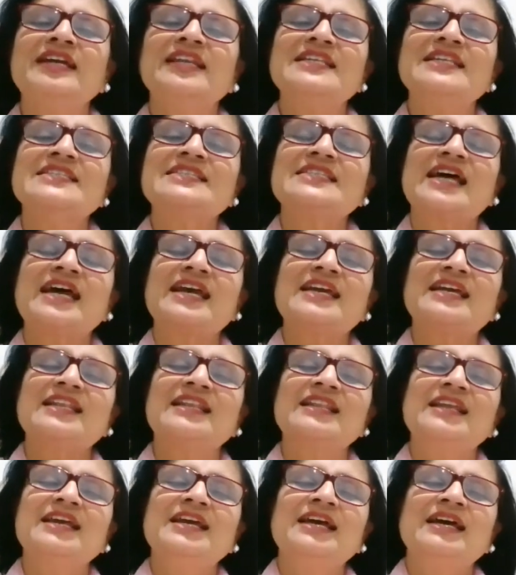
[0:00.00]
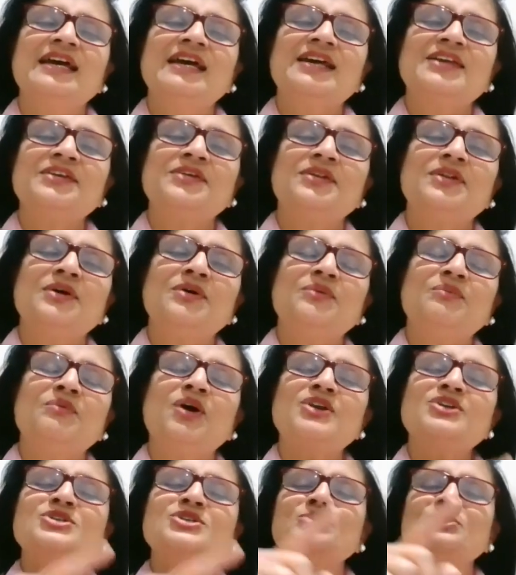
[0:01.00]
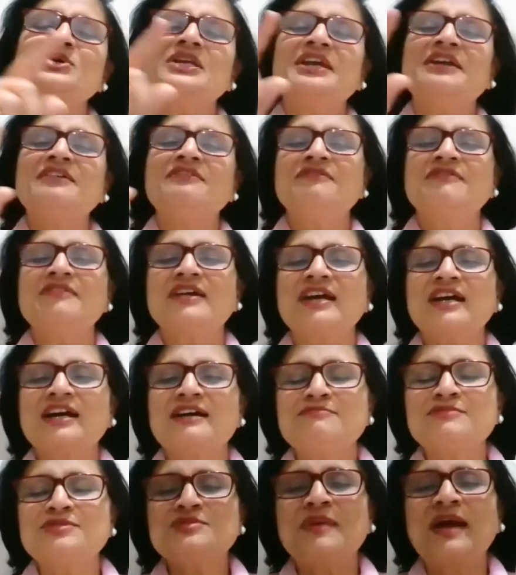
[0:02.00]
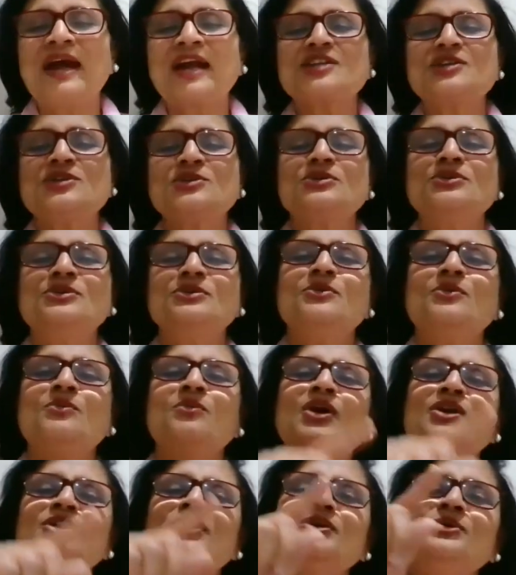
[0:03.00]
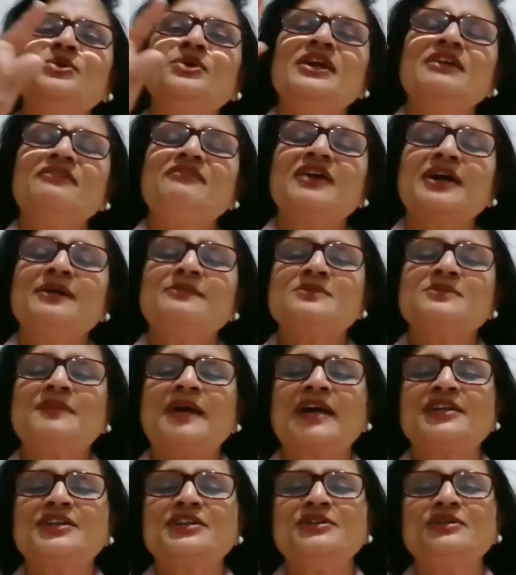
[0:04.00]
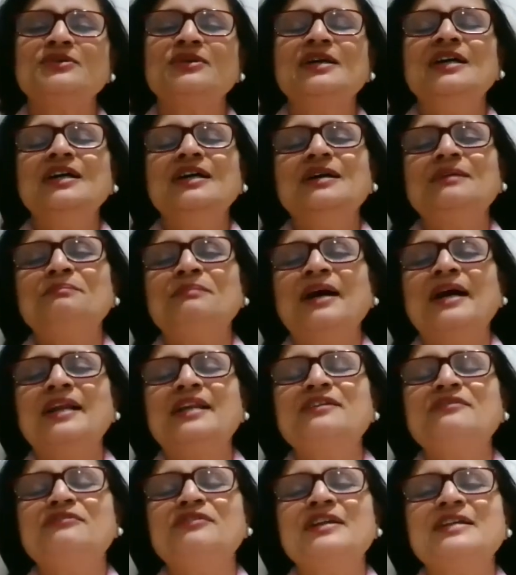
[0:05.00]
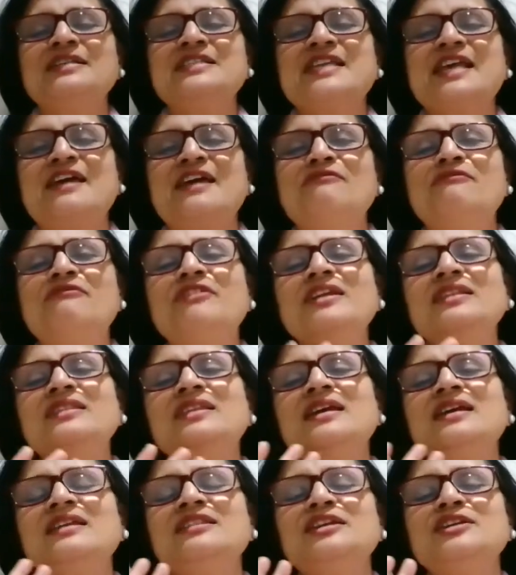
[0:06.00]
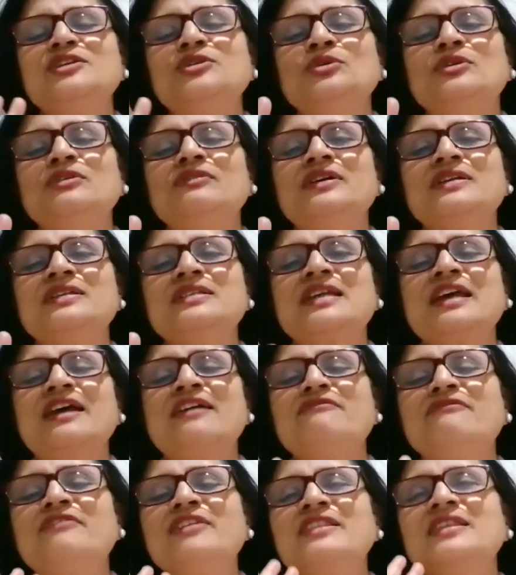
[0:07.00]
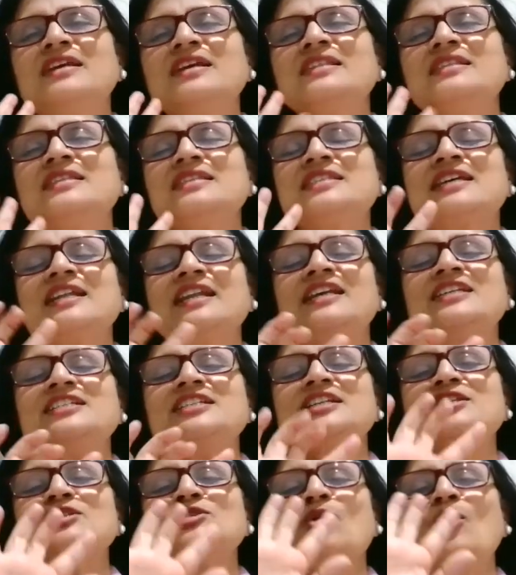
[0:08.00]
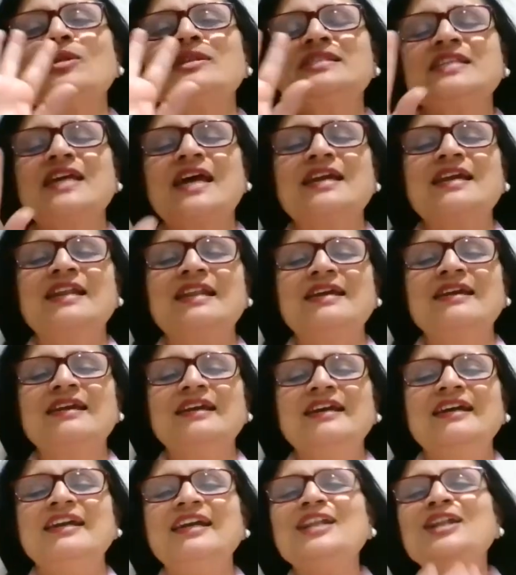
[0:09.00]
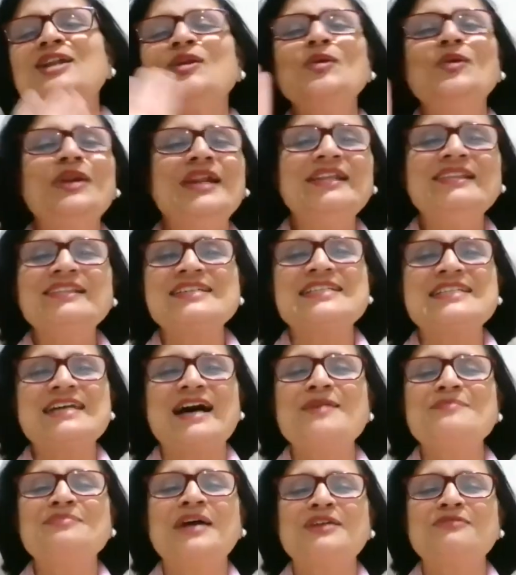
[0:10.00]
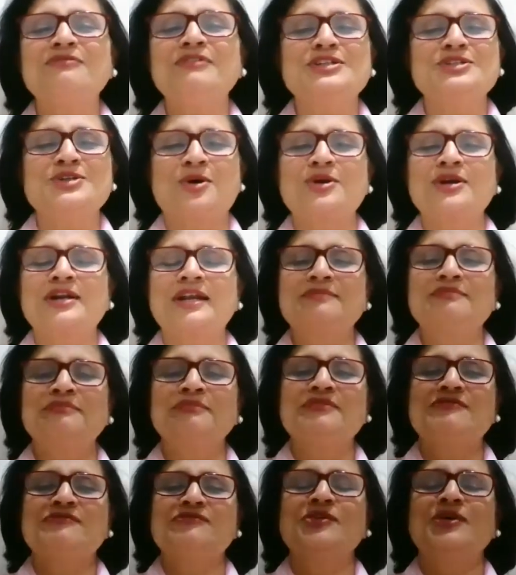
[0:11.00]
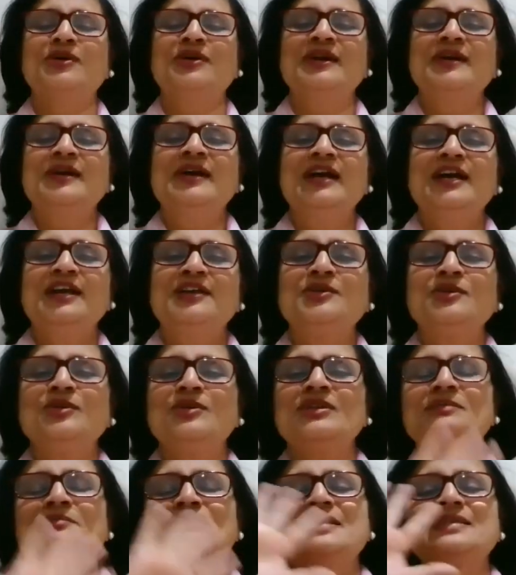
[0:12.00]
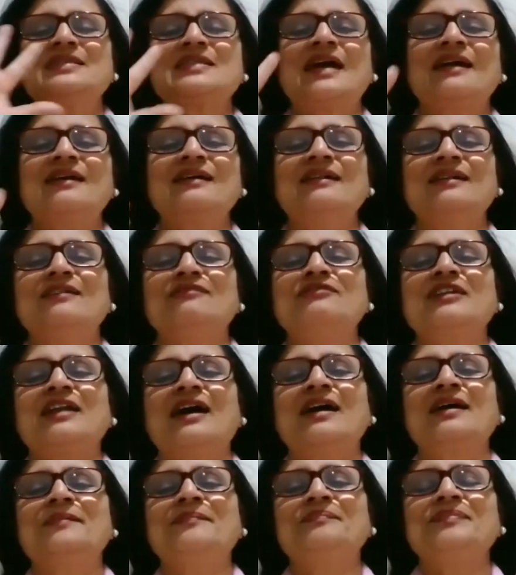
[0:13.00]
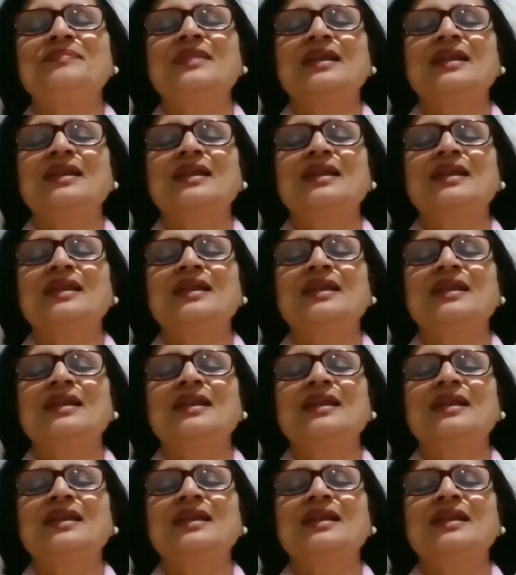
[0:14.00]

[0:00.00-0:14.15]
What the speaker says: It is cycle. You know, what you give comes back to you. What you give comes back to you. My dear friends, everything in the universe, everything in this creation is all cyclic, including the time that we talked before, you know, the big cycle of time.